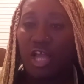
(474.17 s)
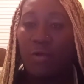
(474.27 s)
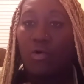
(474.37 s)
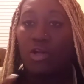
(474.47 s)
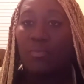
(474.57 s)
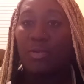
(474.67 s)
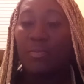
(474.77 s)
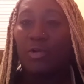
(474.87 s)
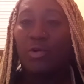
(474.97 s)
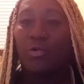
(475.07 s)
I wanted
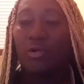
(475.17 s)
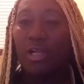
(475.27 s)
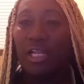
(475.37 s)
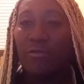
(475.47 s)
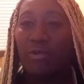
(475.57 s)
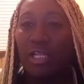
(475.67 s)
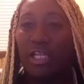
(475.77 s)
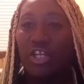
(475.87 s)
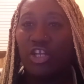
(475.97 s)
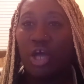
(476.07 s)
people to
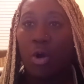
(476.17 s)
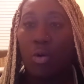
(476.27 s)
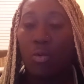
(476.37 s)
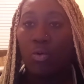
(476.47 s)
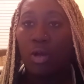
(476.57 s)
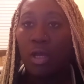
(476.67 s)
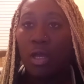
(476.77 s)
really know